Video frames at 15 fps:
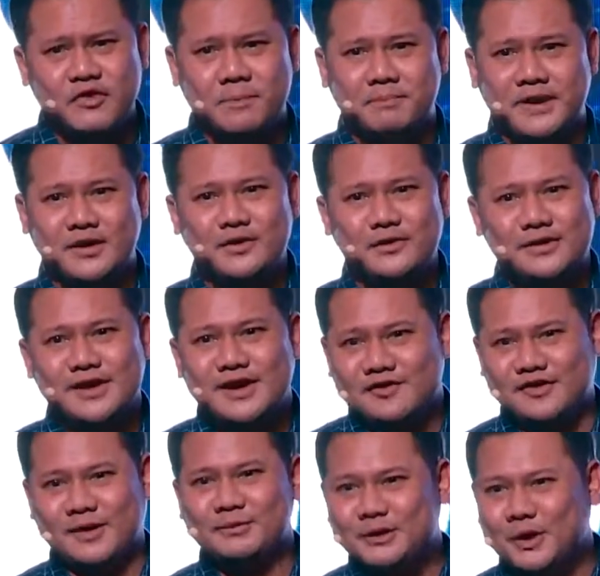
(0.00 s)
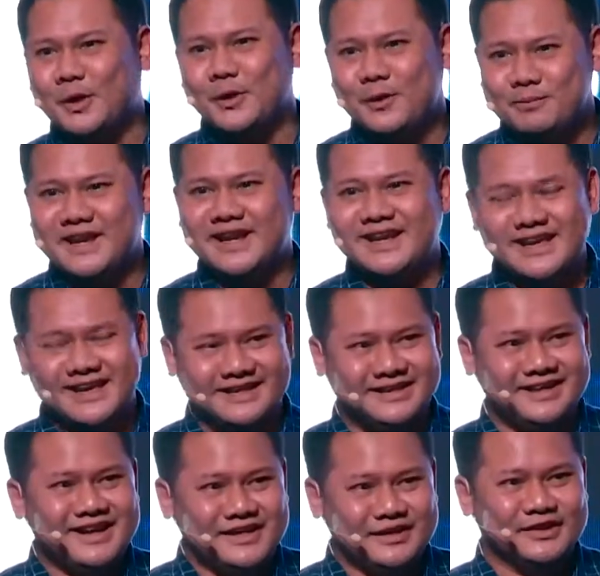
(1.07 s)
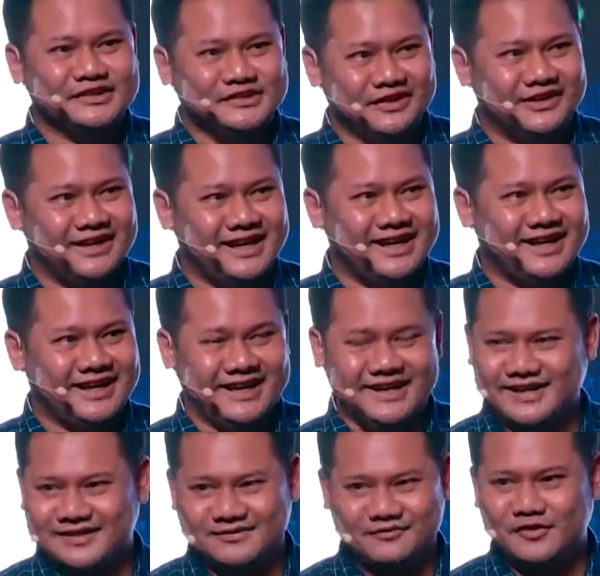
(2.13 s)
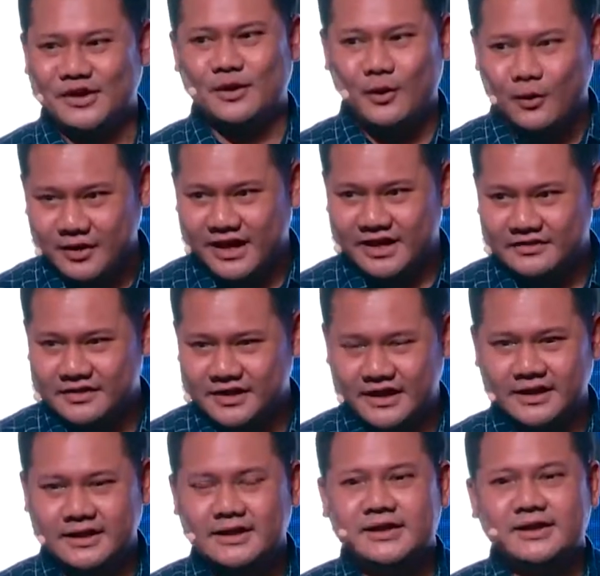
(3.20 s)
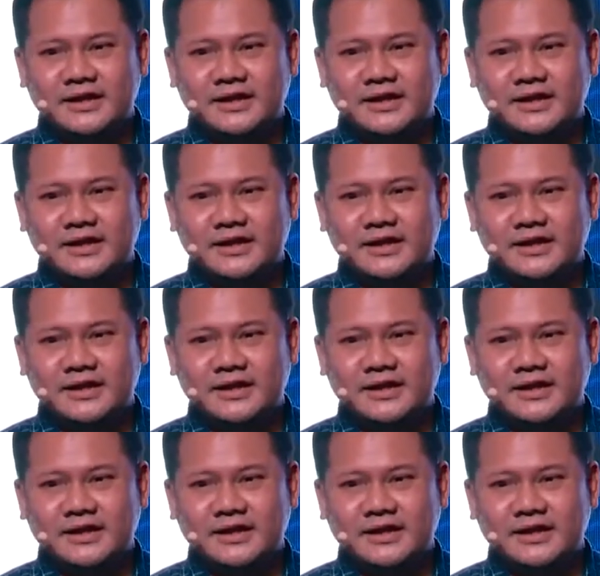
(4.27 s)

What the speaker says: We built from $2 million like for the whole country.